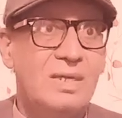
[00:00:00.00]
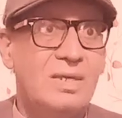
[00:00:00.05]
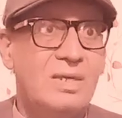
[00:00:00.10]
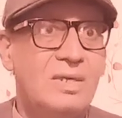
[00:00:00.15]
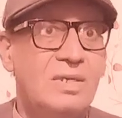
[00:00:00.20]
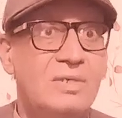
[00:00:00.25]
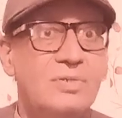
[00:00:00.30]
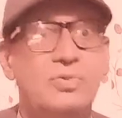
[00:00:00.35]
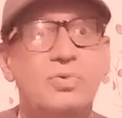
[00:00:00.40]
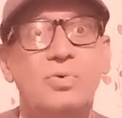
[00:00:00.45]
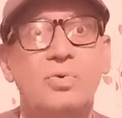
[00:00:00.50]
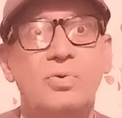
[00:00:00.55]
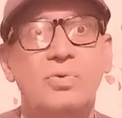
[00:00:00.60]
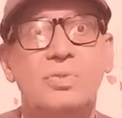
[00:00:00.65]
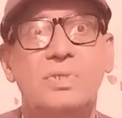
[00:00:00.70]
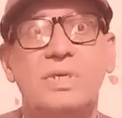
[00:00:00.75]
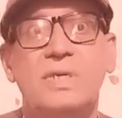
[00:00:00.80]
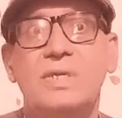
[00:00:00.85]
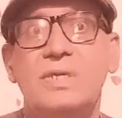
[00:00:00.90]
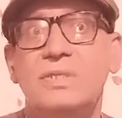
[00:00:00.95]
So
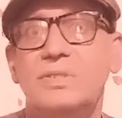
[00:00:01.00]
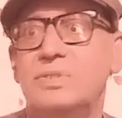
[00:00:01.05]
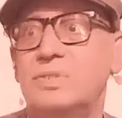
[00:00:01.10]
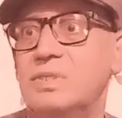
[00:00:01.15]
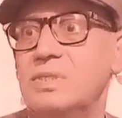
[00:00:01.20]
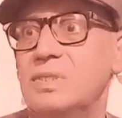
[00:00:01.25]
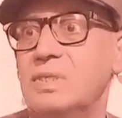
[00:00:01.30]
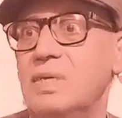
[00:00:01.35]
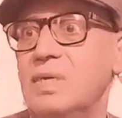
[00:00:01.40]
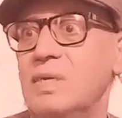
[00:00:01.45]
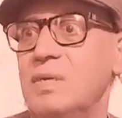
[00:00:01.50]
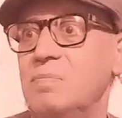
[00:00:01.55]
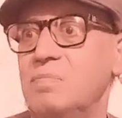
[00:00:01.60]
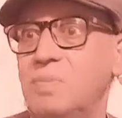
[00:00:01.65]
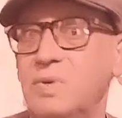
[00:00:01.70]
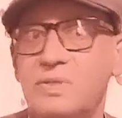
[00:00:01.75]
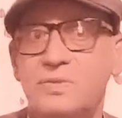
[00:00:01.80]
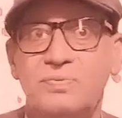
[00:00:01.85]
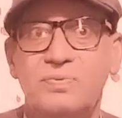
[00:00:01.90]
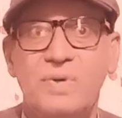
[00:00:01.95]
there is
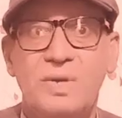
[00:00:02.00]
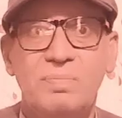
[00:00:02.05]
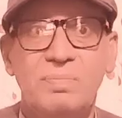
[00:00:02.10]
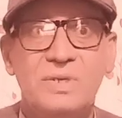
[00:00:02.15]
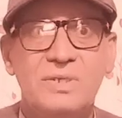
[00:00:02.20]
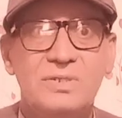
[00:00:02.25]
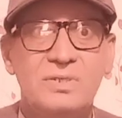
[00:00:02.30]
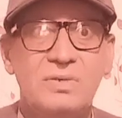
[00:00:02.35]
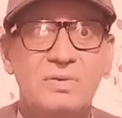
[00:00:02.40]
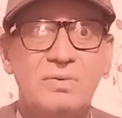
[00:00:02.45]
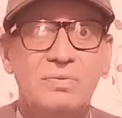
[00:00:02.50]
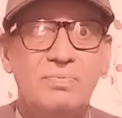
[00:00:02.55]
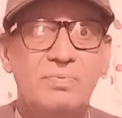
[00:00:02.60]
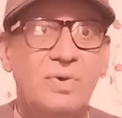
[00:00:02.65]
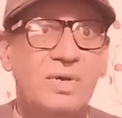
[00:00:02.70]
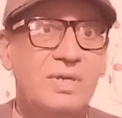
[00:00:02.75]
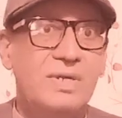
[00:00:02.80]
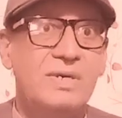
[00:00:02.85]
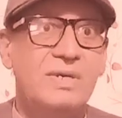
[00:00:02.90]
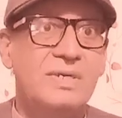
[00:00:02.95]
pus formation
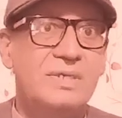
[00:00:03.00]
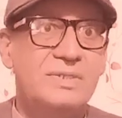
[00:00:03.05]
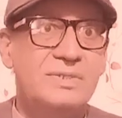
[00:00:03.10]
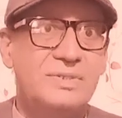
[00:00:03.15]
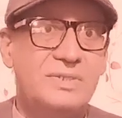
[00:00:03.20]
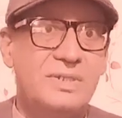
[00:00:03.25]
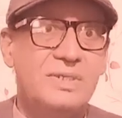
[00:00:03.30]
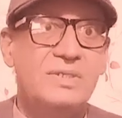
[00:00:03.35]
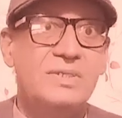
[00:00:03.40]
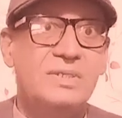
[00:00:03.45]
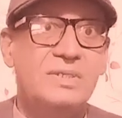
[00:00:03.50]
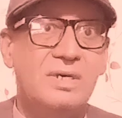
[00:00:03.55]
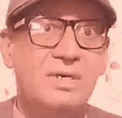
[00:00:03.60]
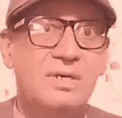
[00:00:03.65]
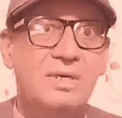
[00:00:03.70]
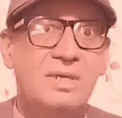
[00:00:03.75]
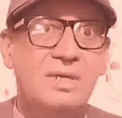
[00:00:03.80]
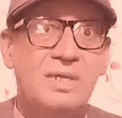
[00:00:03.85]
follicles in the